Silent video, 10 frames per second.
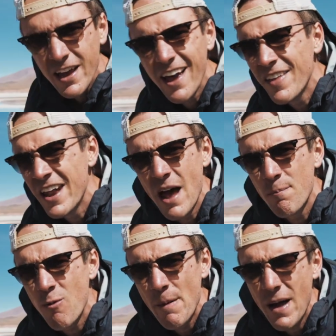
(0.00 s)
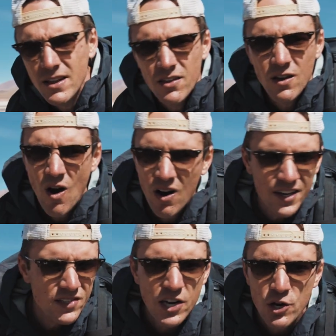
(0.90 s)
and then head right back to the car and
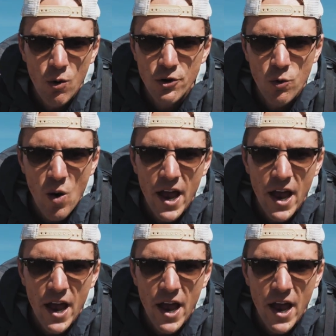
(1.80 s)
continue on your way.